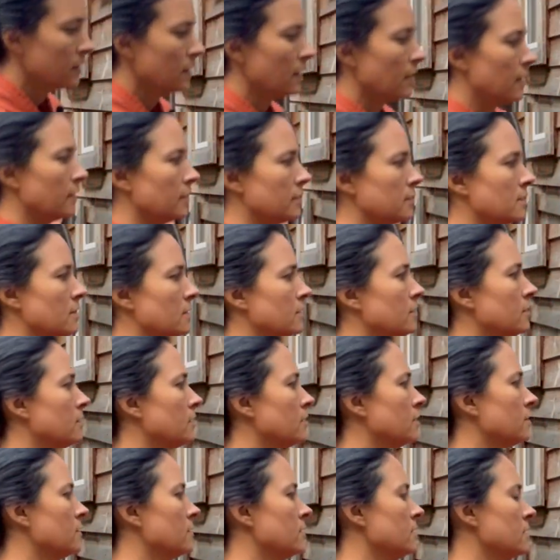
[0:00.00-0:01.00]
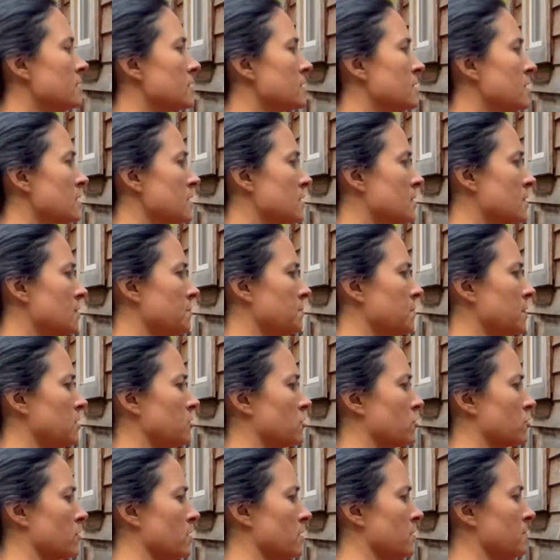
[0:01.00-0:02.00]
that this needs to be
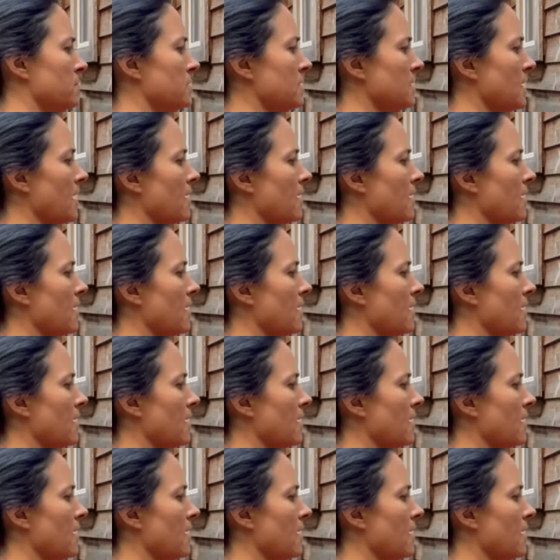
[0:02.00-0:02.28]
trimmed